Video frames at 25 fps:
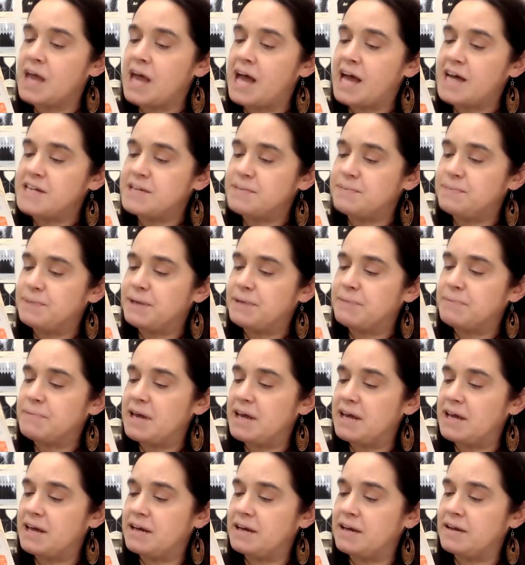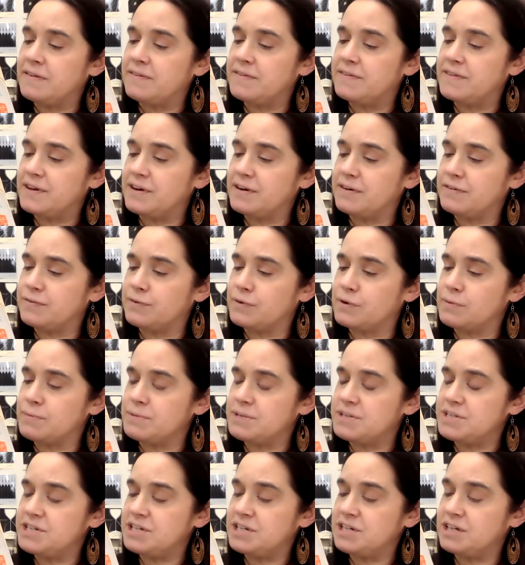As a big man, therefore
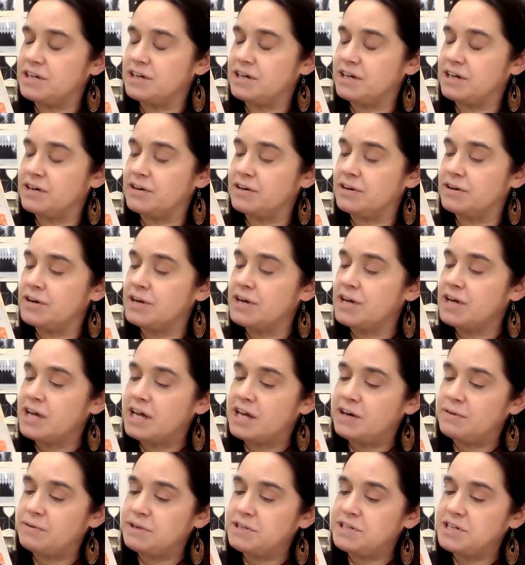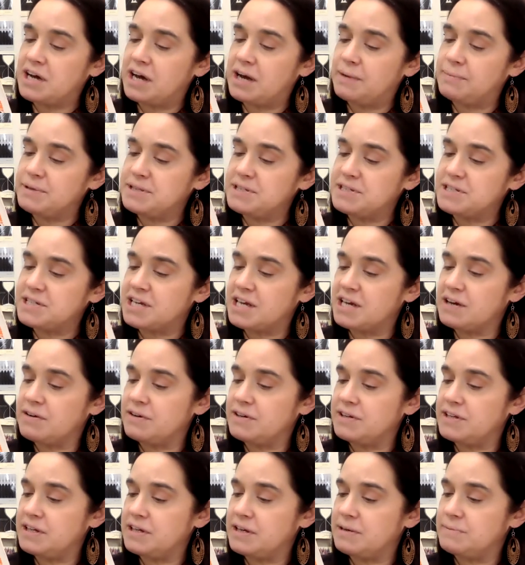machine gunner, Henry Dobbins
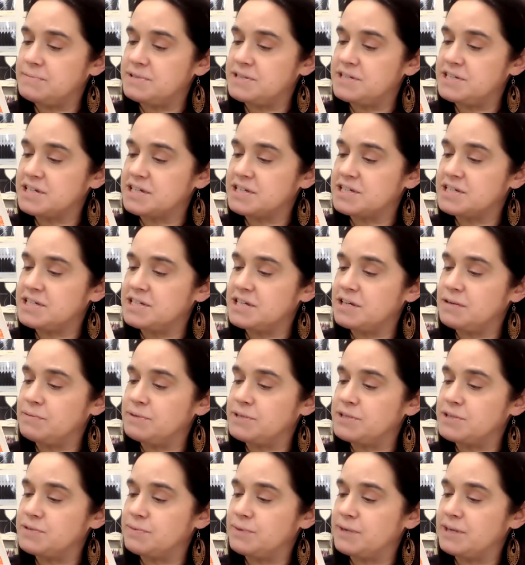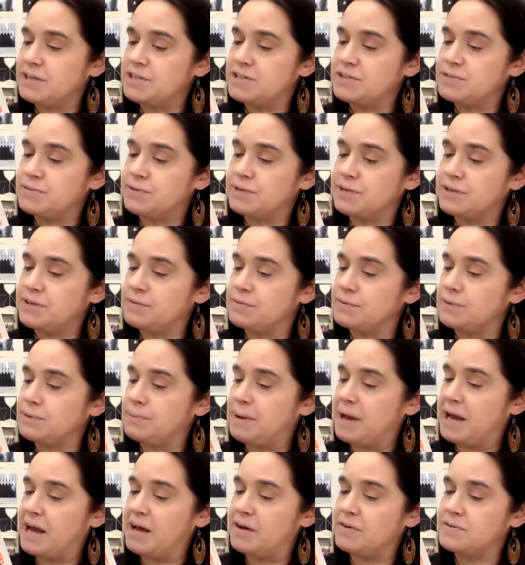carried the M60, which weighed 23
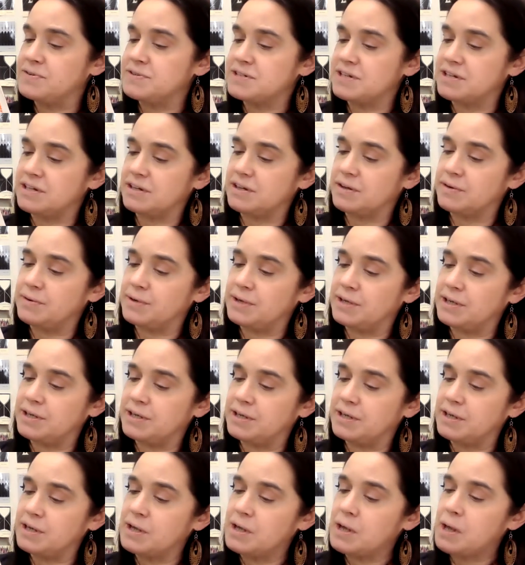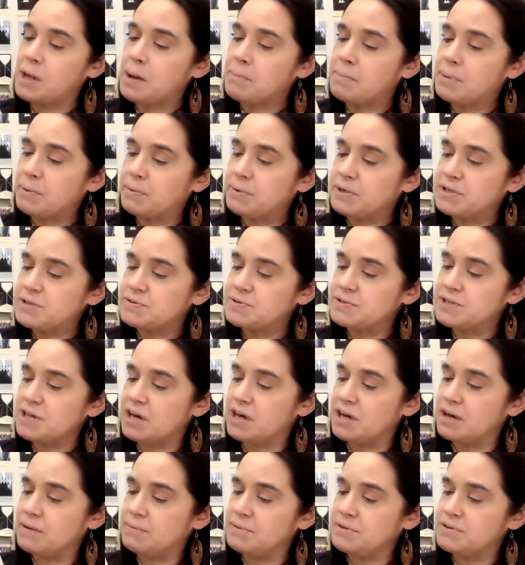pounds unloaded, but which was
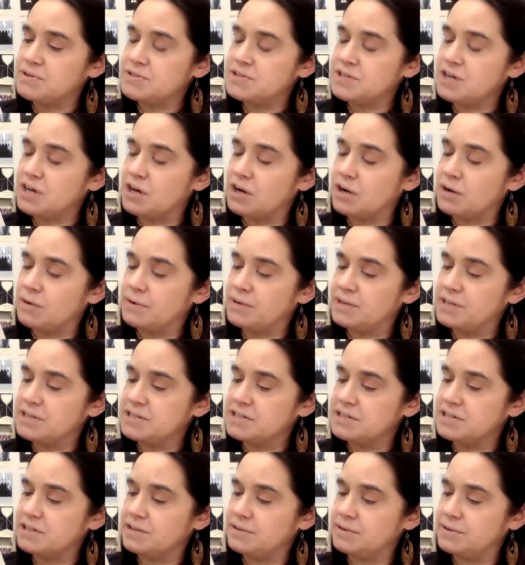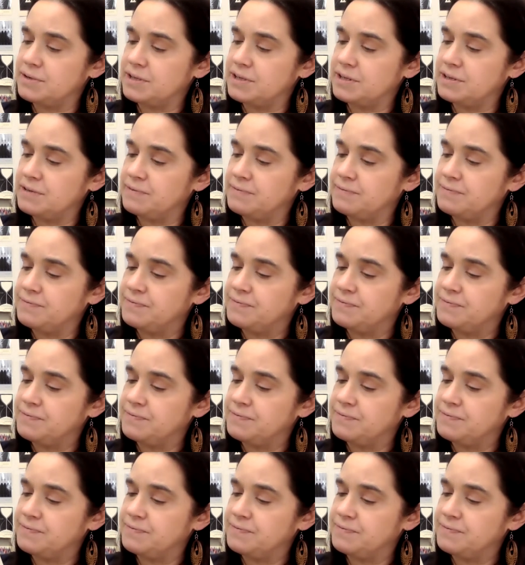almost always loaded.